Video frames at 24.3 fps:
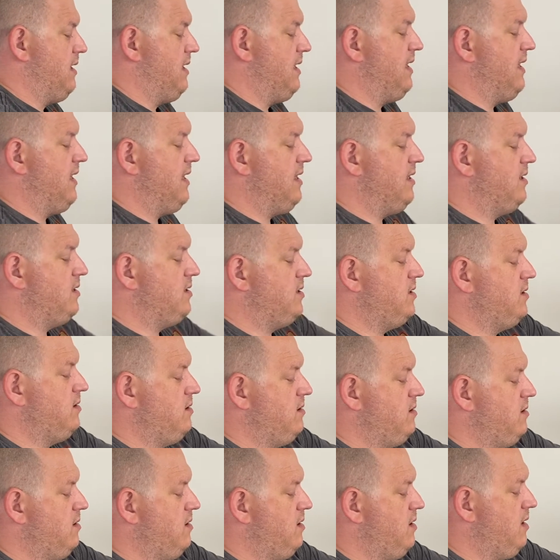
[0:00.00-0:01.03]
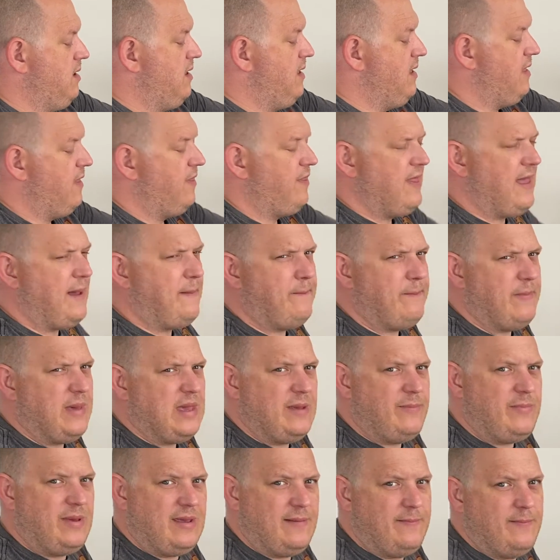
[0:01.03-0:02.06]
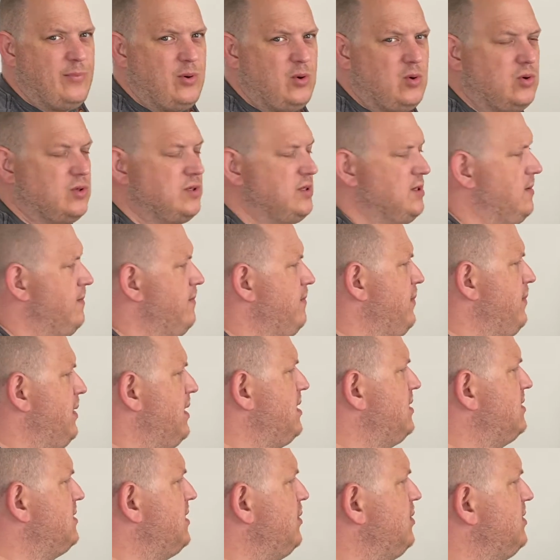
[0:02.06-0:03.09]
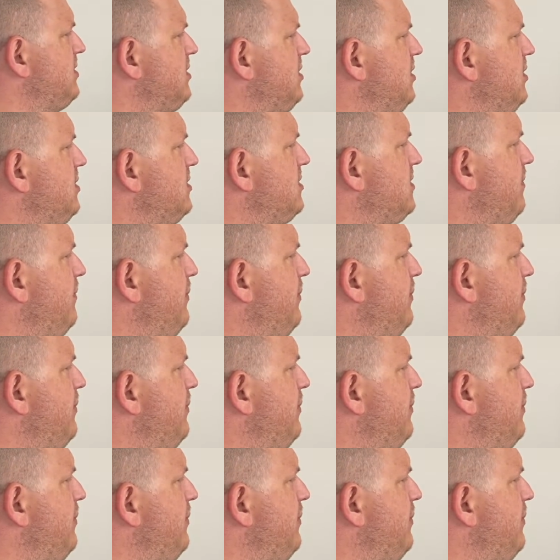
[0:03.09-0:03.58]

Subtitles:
and that may be important because I was doing some